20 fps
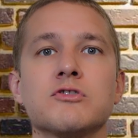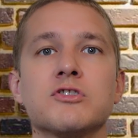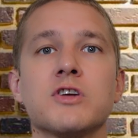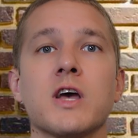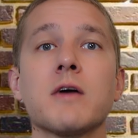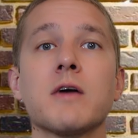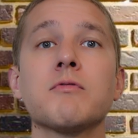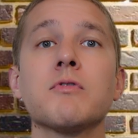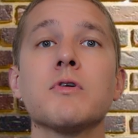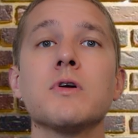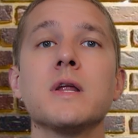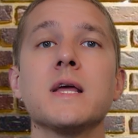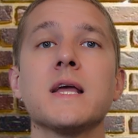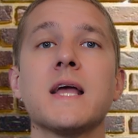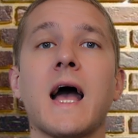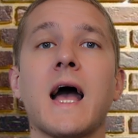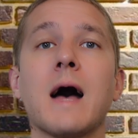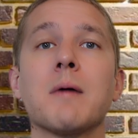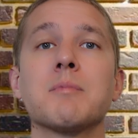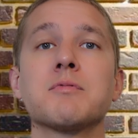Check for any
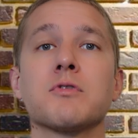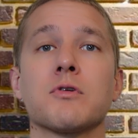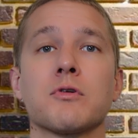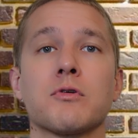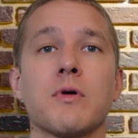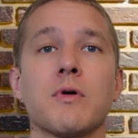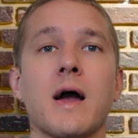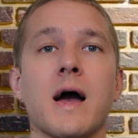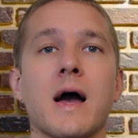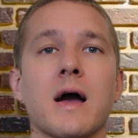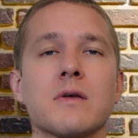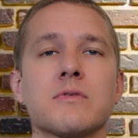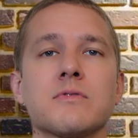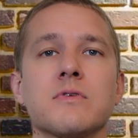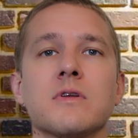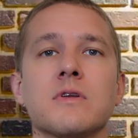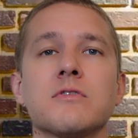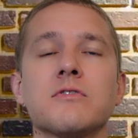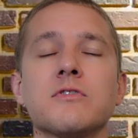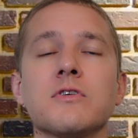gaps or cracks
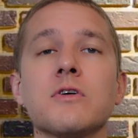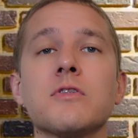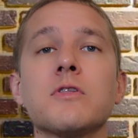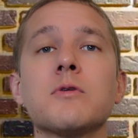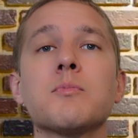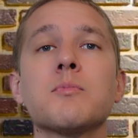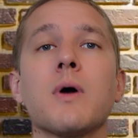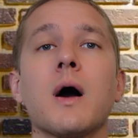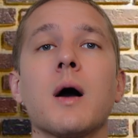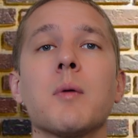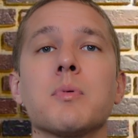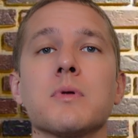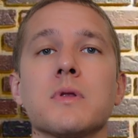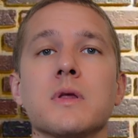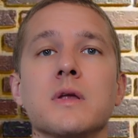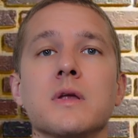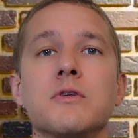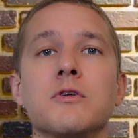and seal them properly